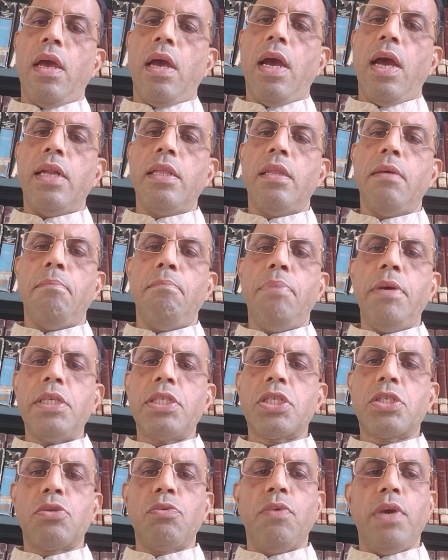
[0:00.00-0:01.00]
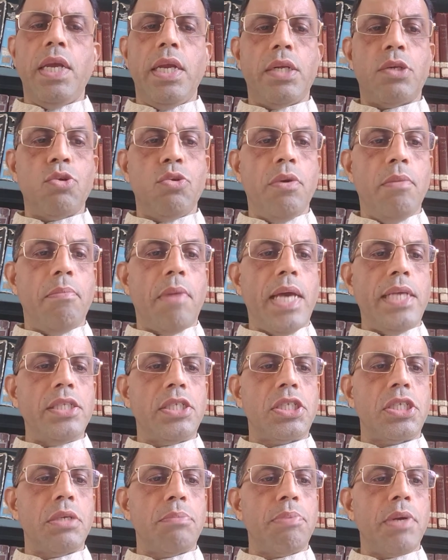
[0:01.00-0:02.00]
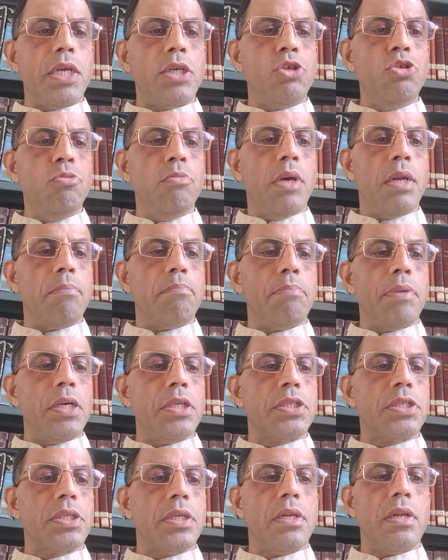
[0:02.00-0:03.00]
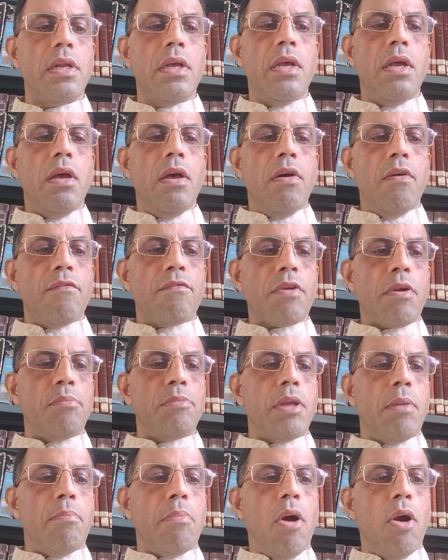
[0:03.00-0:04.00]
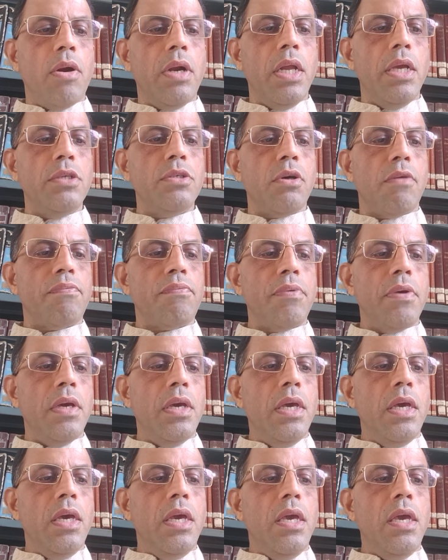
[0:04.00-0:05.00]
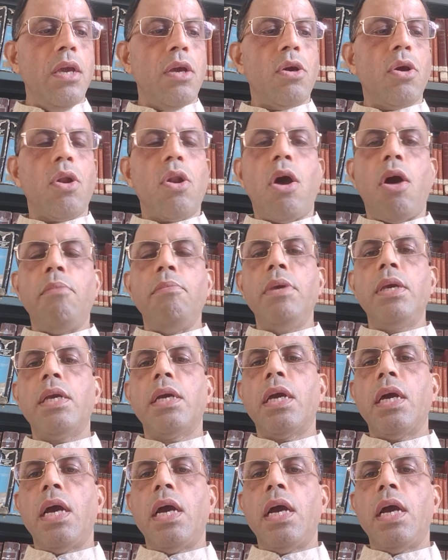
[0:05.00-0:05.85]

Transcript: and the best way to emancipate human person from the bondage of economic